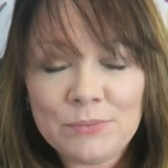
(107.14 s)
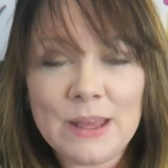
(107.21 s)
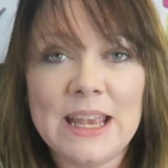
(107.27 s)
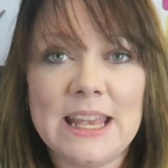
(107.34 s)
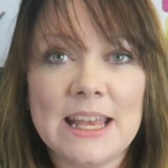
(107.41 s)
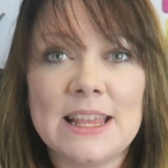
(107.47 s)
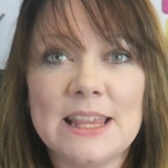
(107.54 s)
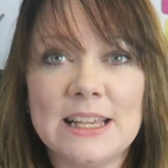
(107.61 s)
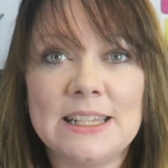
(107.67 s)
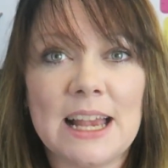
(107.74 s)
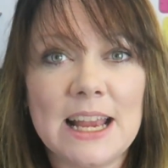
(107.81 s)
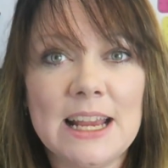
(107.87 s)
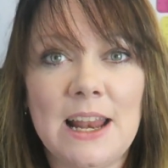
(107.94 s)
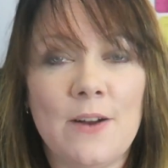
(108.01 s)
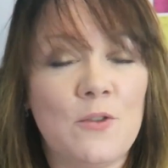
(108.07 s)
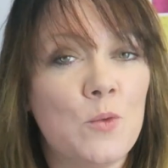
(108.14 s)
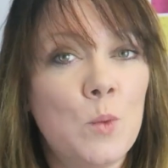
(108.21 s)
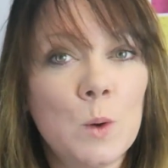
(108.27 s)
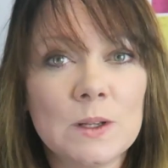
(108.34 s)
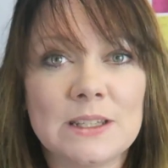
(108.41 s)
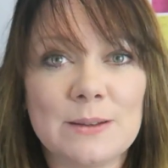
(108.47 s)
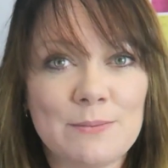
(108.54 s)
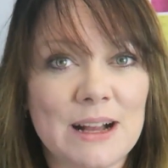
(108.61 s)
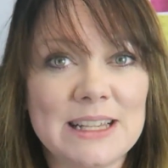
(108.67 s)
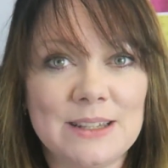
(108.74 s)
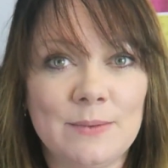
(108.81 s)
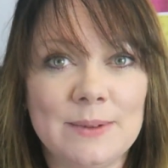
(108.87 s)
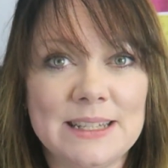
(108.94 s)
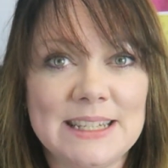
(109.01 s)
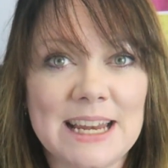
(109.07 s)
picking this A level was a
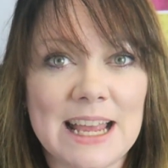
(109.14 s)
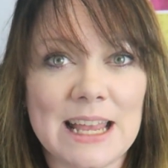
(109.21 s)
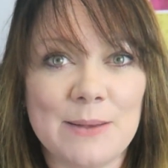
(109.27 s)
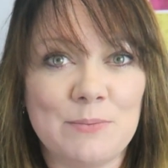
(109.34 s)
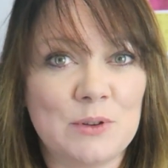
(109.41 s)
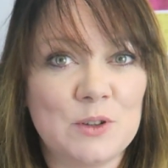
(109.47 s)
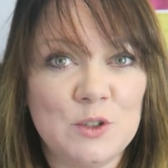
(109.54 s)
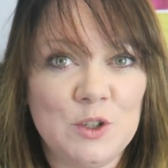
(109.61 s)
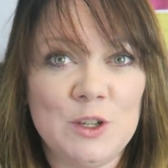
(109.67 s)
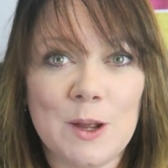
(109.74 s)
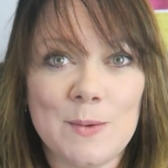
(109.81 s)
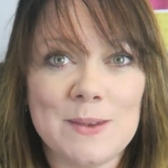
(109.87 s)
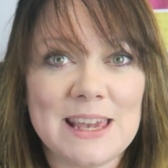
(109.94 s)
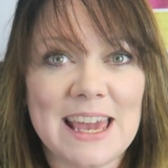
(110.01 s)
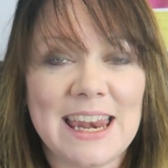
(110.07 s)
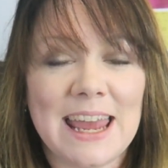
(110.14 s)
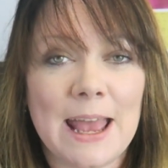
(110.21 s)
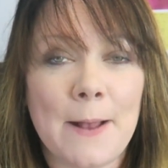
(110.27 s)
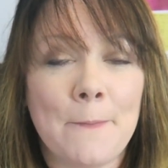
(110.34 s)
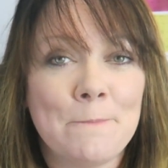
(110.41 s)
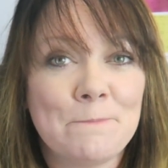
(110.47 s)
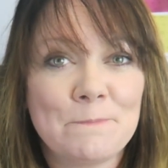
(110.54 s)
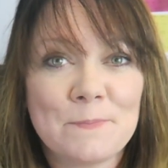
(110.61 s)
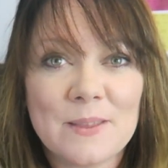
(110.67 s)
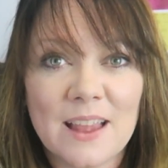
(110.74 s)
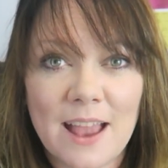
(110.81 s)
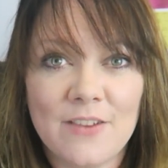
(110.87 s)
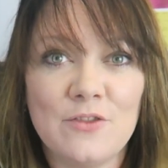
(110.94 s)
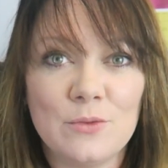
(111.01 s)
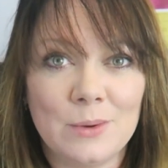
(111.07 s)
massive mistake because you don't get it.
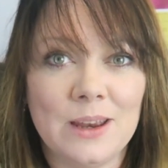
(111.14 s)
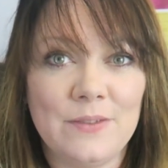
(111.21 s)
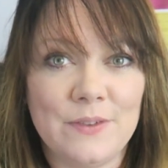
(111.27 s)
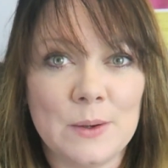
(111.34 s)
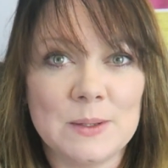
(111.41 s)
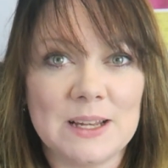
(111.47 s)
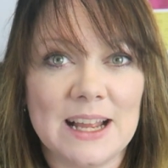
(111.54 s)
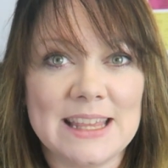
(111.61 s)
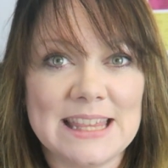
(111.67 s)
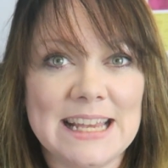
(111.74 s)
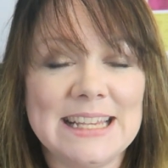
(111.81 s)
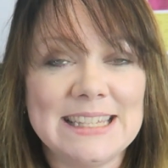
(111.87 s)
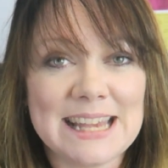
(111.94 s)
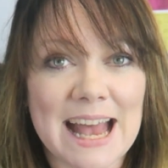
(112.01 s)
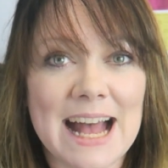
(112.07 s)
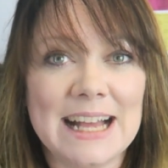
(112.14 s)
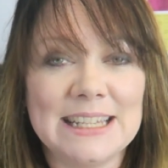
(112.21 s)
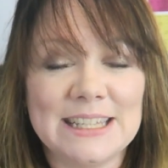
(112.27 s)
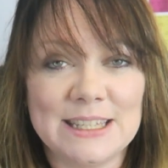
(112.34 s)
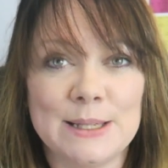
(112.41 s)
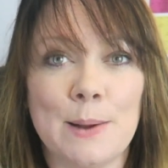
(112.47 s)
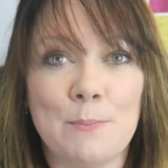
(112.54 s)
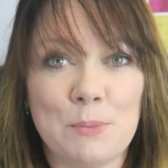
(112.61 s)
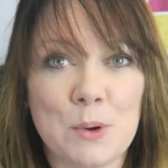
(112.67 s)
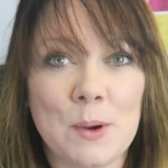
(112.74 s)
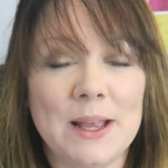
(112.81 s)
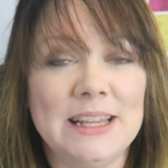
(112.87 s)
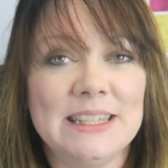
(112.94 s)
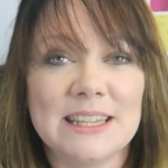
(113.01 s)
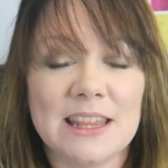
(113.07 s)
Everybody feels like this at some
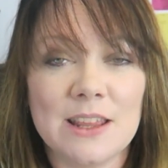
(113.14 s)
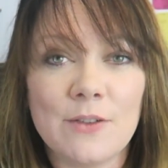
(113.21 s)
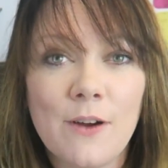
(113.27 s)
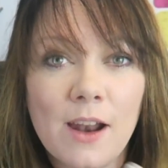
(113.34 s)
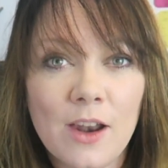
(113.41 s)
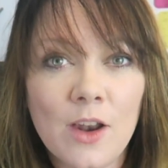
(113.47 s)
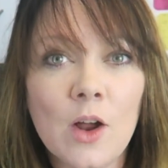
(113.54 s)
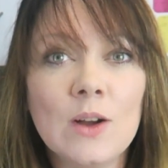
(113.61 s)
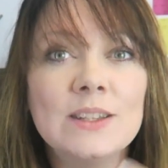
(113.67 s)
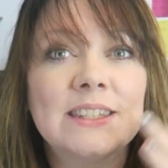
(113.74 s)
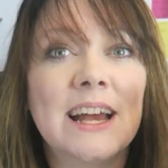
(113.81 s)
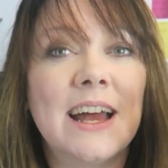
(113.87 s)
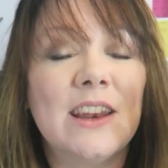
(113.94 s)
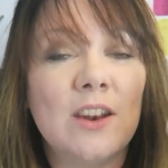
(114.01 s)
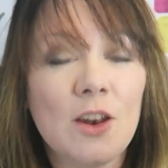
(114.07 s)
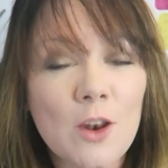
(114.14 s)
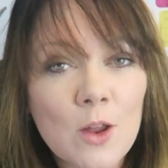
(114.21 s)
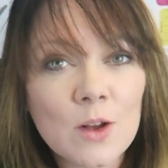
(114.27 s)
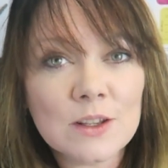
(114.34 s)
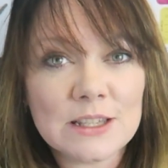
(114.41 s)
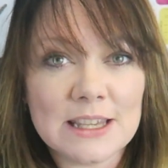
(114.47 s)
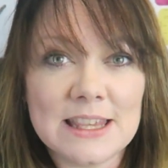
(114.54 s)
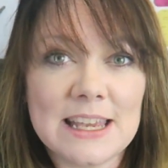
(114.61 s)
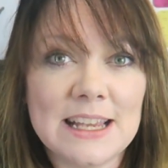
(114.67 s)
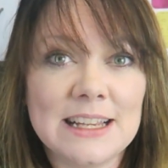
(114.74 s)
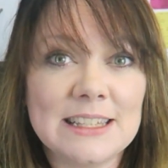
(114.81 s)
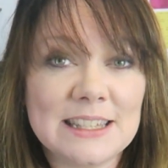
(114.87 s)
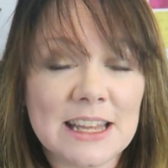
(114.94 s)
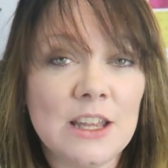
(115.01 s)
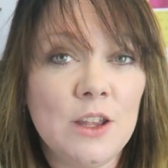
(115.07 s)
point, and there are lots and lots of
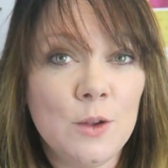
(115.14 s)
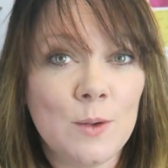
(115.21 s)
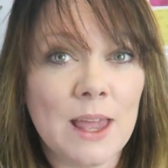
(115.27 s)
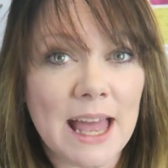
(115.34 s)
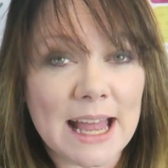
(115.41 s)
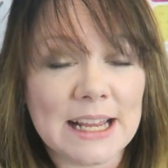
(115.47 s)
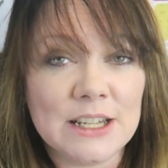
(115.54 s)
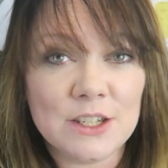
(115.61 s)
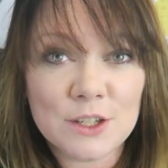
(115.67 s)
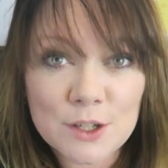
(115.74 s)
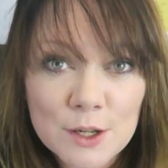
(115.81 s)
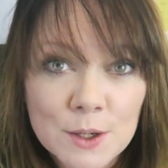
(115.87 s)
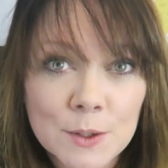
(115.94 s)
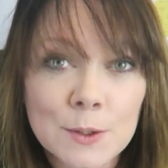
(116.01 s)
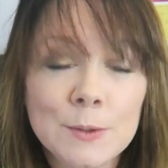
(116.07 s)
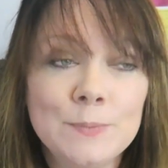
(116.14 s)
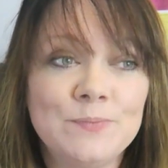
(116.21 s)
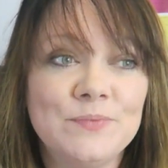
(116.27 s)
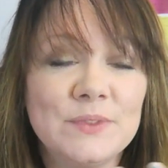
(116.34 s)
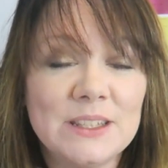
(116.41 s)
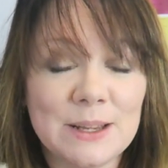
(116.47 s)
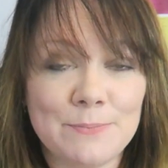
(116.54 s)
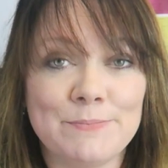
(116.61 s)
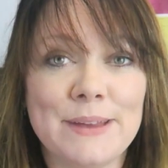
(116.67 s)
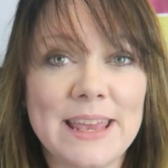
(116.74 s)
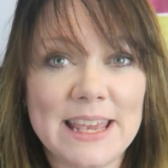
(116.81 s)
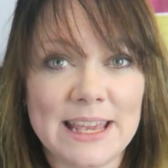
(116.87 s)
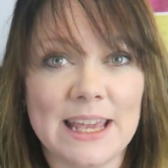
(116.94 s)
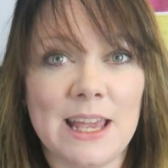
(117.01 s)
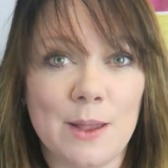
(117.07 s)
things that you can do to
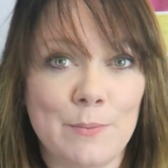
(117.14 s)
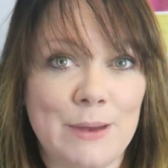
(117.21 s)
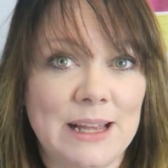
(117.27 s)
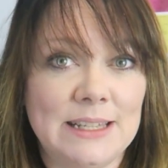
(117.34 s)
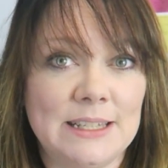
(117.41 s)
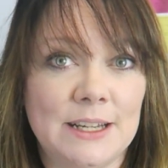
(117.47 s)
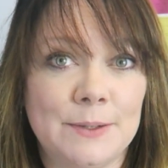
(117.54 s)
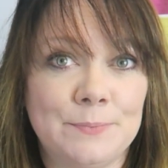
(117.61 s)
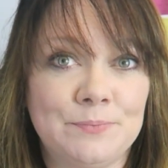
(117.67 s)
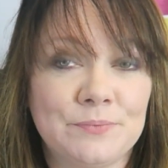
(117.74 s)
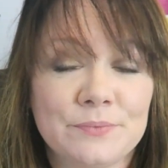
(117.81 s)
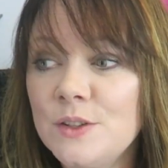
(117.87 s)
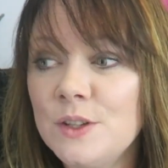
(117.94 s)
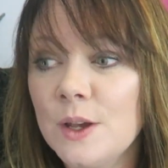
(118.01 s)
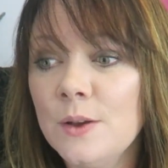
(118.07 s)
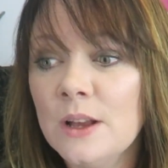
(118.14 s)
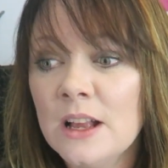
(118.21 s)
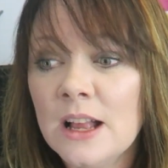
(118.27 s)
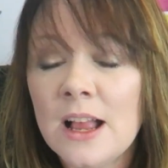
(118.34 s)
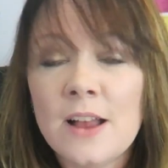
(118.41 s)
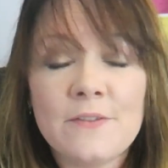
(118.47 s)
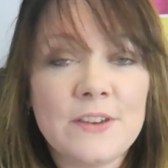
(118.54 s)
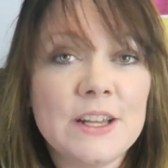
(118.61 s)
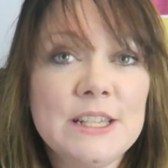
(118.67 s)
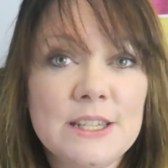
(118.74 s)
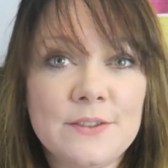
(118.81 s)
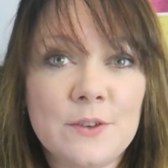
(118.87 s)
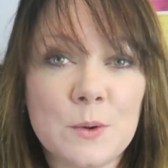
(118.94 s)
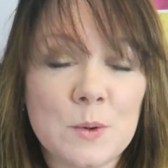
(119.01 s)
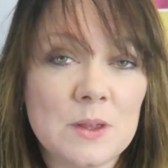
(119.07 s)
make it better. So,
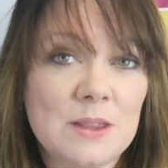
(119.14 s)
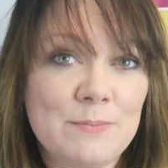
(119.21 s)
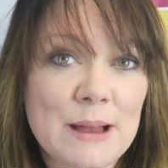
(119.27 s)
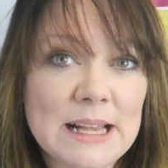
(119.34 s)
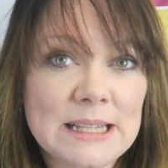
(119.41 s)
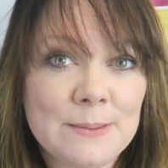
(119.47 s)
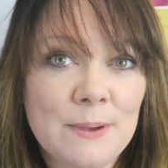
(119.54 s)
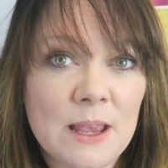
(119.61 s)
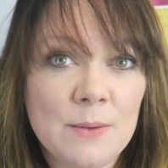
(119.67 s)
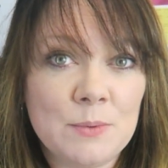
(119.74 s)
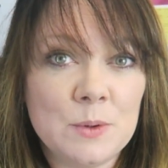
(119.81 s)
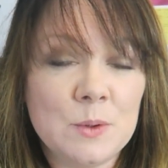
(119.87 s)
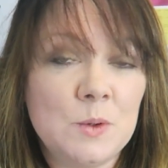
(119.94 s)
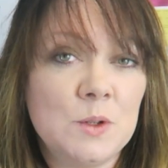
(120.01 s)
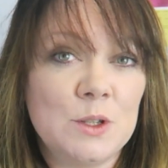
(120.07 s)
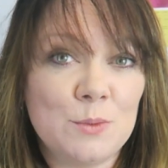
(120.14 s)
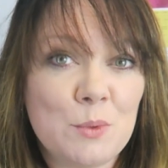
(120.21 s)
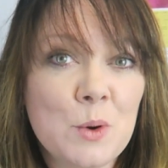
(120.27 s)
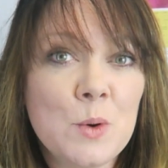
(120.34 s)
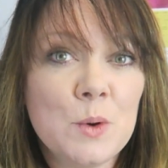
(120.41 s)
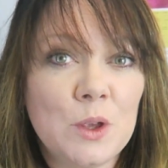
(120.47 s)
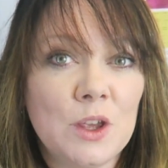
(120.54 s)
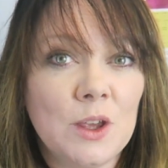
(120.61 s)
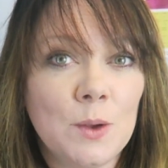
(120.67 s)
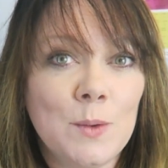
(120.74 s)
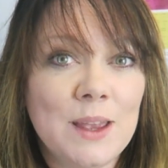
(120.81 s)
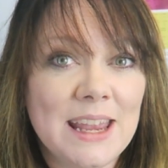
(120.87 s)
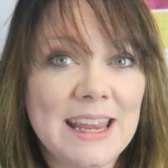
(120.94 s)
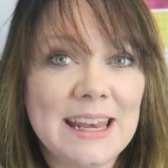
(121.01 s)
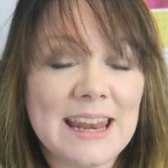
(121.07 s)
first of all, the best people to support
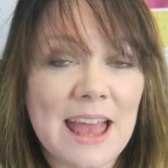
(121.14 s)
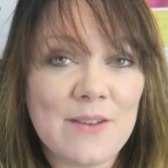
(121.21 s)
you in